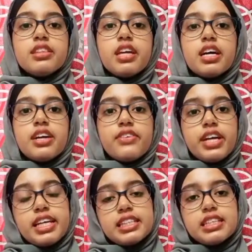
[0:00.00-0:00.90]
The
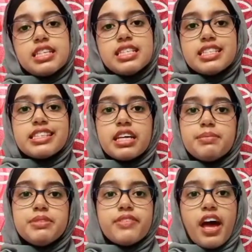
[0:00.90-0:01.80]
retina is
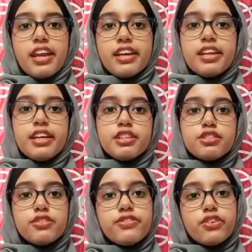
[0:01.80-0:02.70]
subdivided into